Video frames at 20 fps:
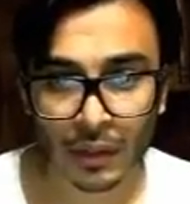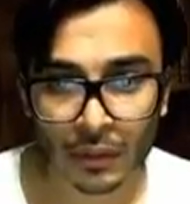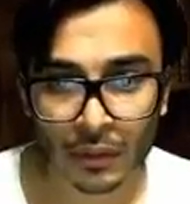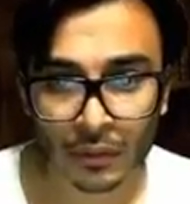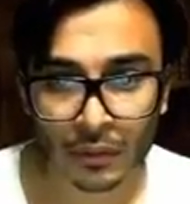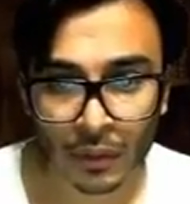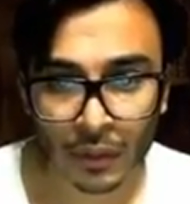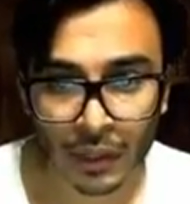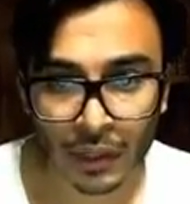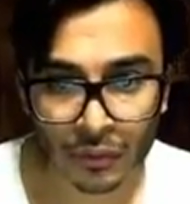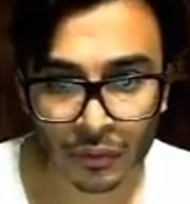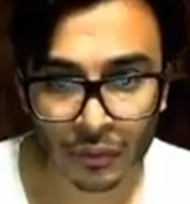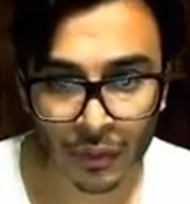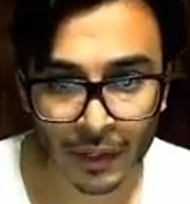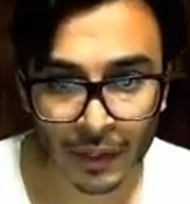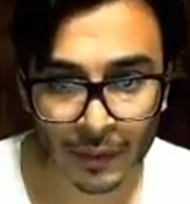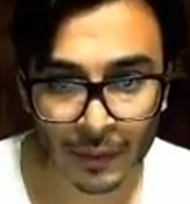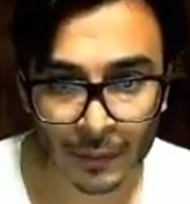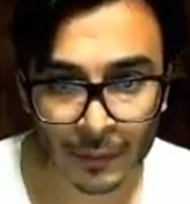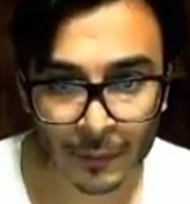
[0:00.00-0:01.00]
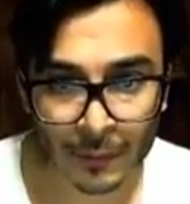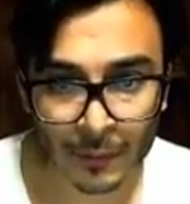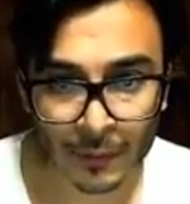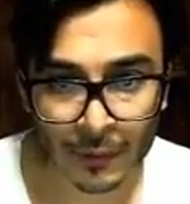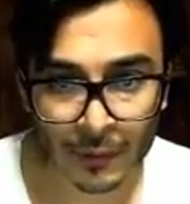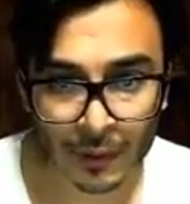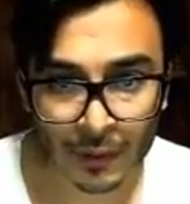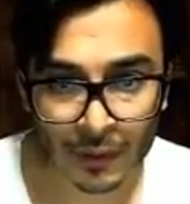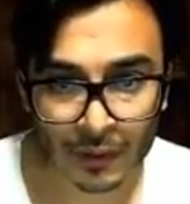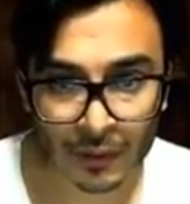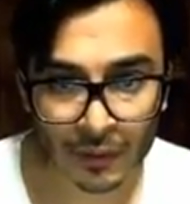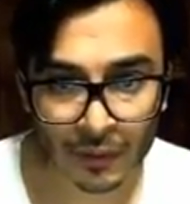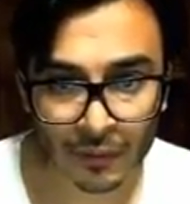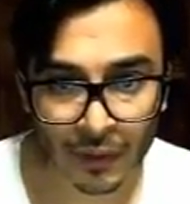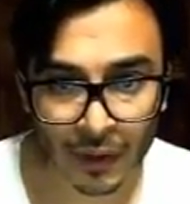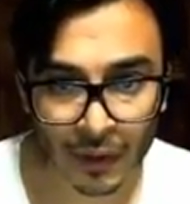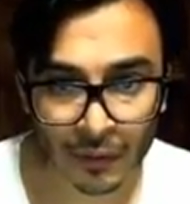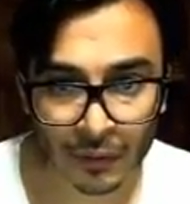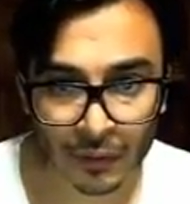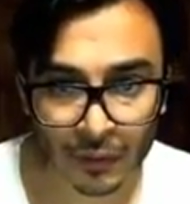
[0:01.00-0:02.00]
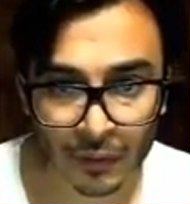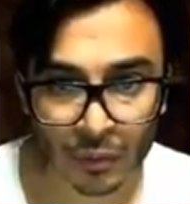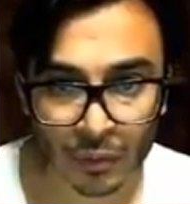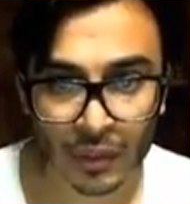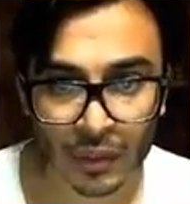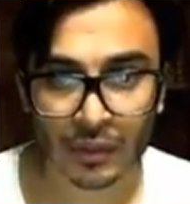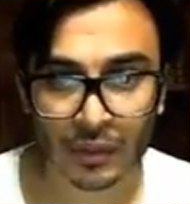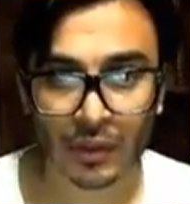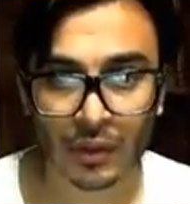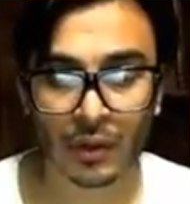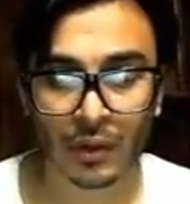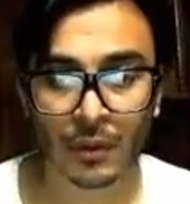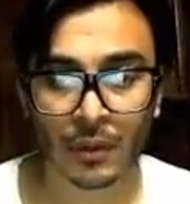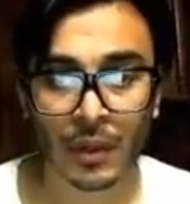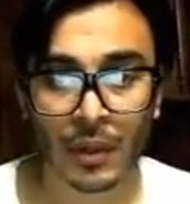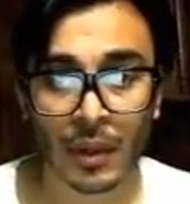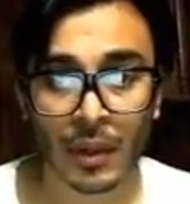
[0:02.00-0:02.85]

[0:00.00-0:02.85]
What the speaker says: So let's write 65 degrees here.